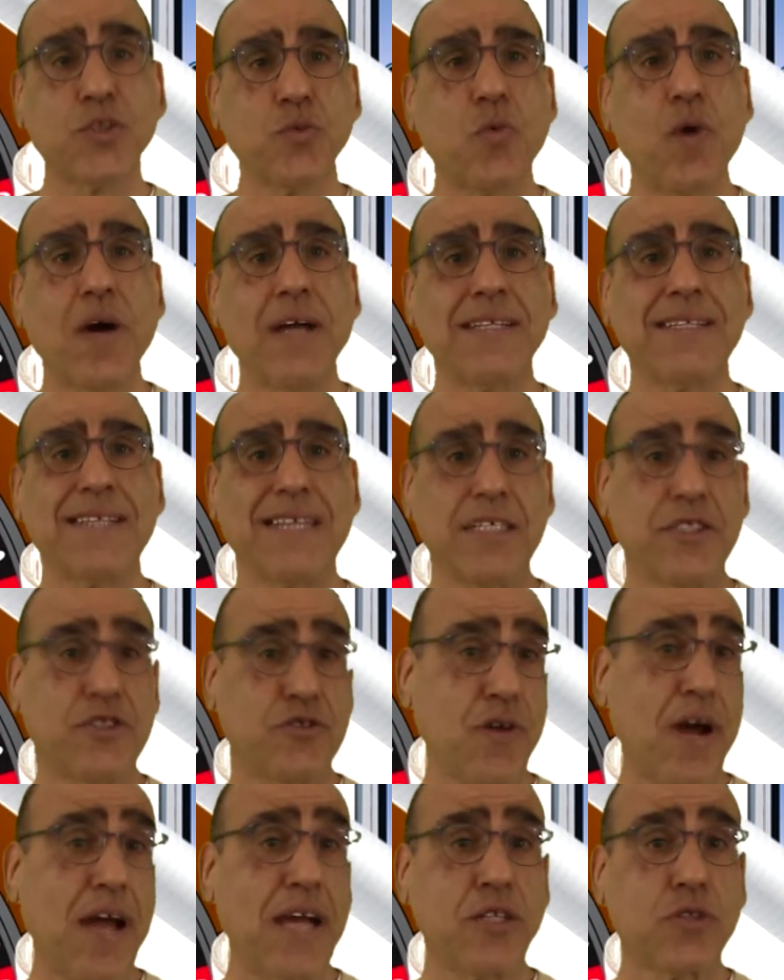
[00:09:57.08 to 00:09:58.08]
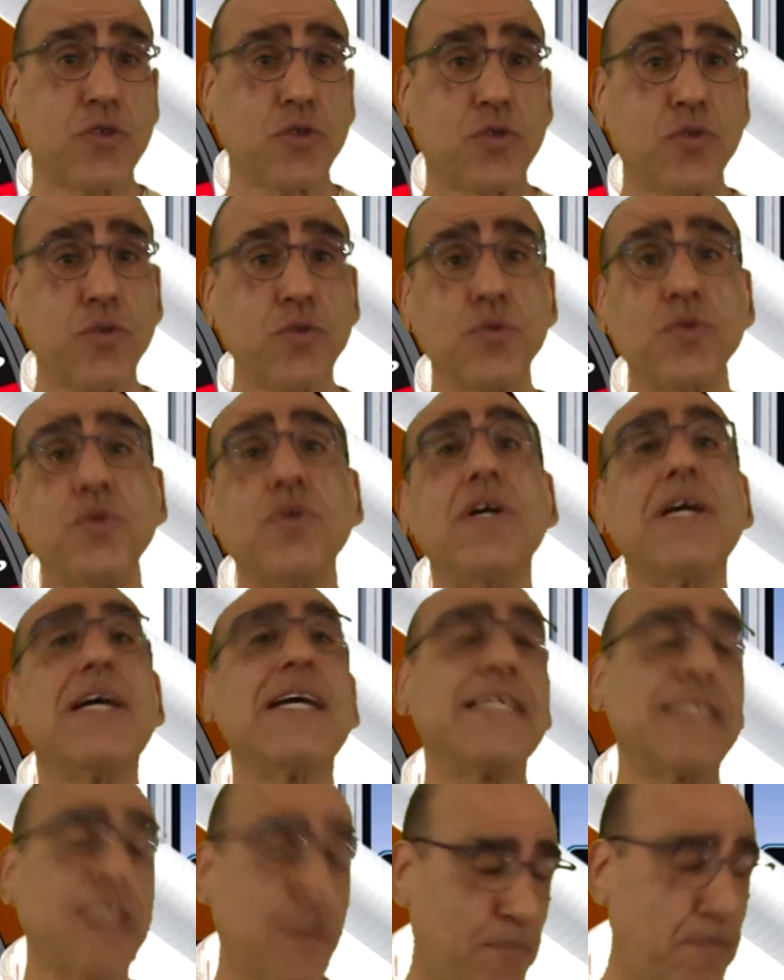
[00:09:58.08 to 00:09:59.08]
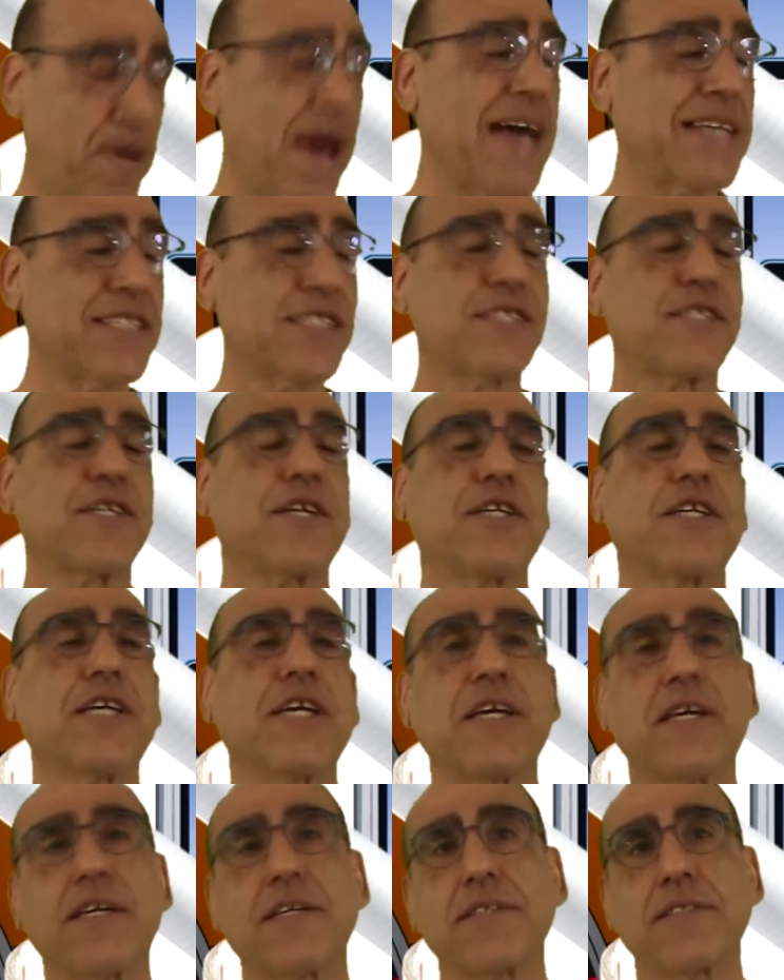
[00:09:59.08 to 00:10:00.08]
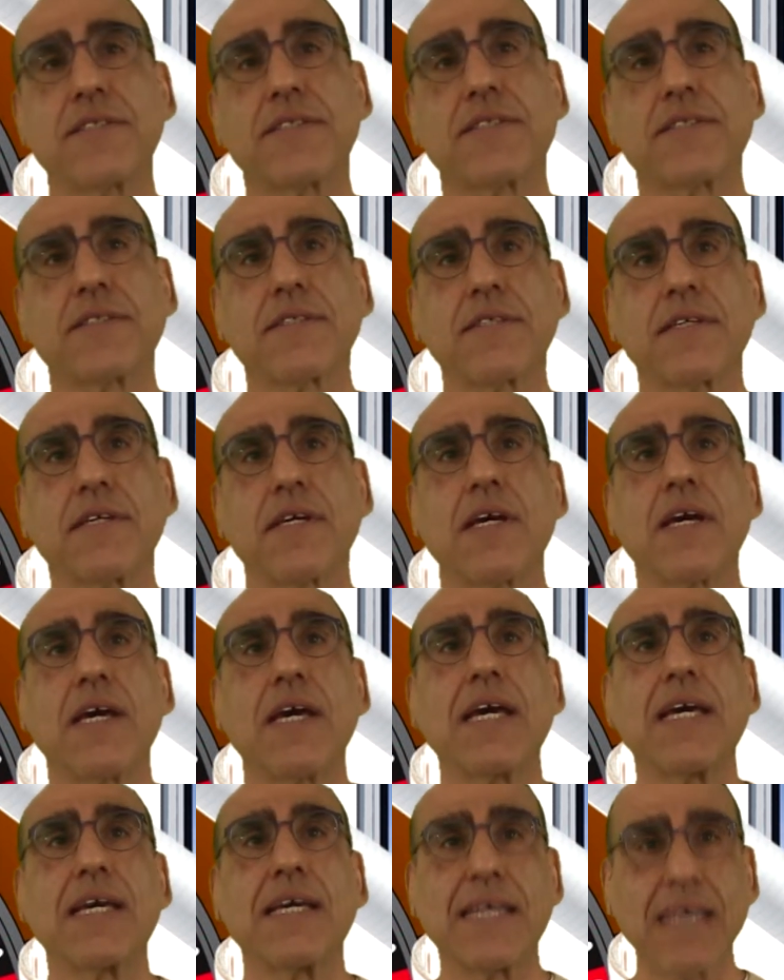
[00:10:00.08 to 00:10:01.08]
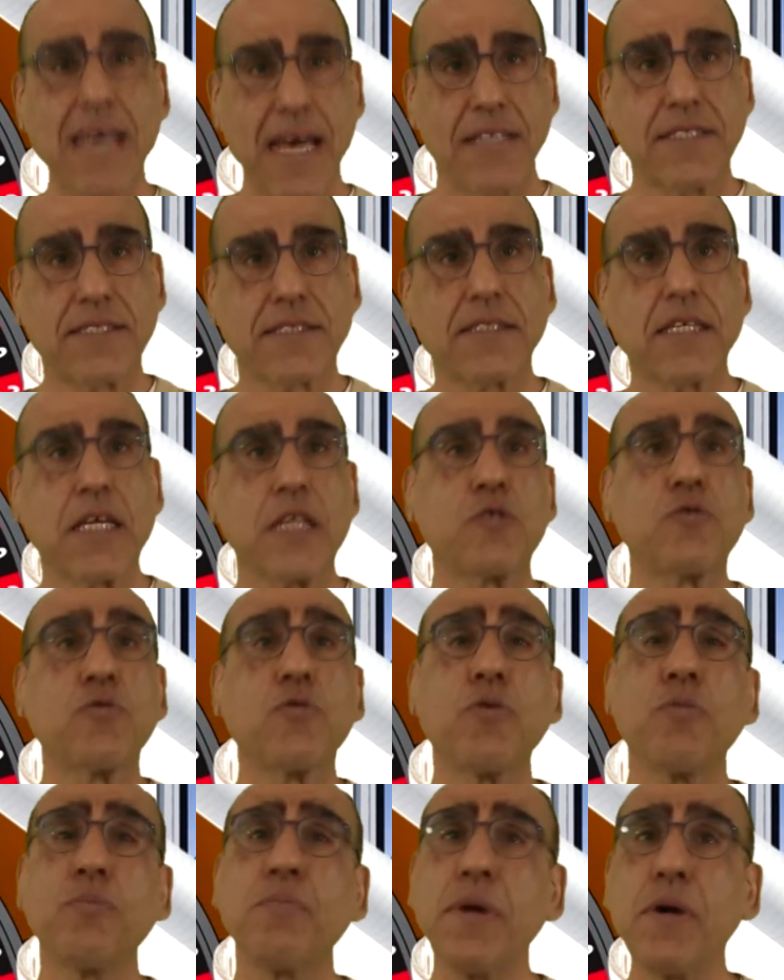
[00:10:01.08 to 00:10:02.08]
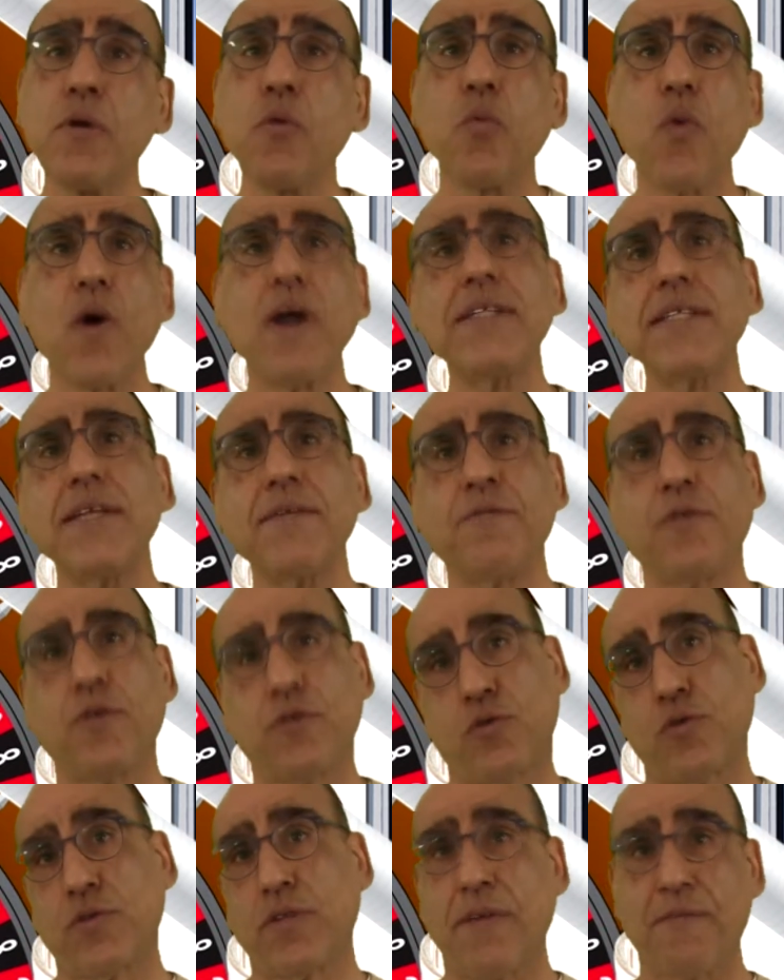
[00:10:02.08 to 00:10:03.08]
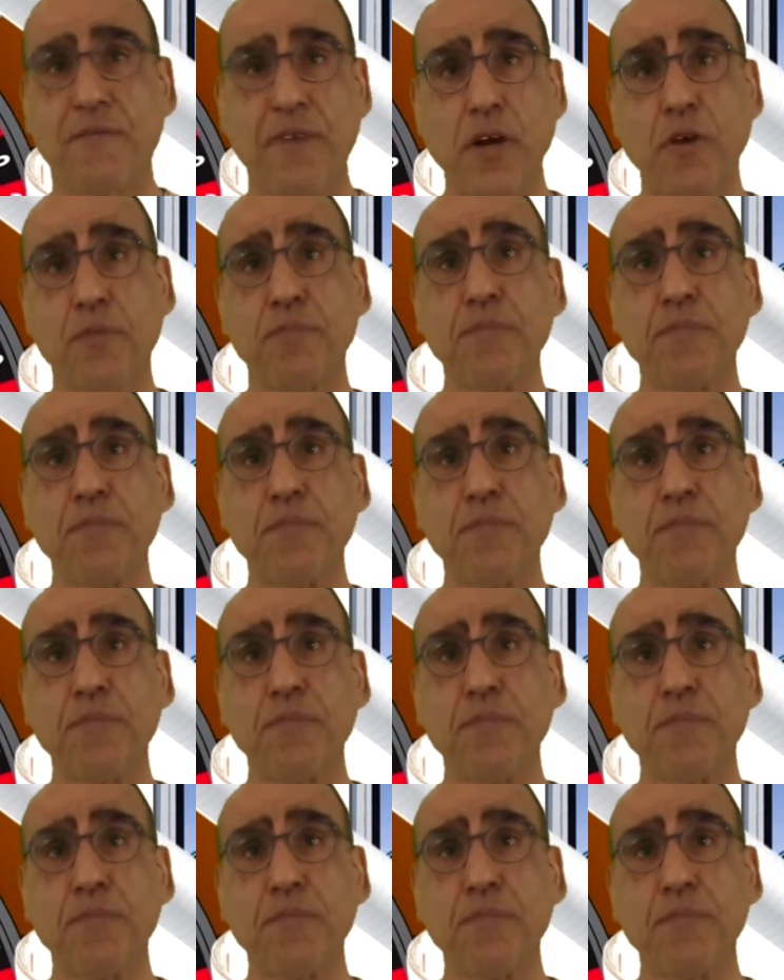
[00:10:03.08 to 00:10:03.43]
what they're trying to do in the past 30 years. Yes, it will be wonderful to develop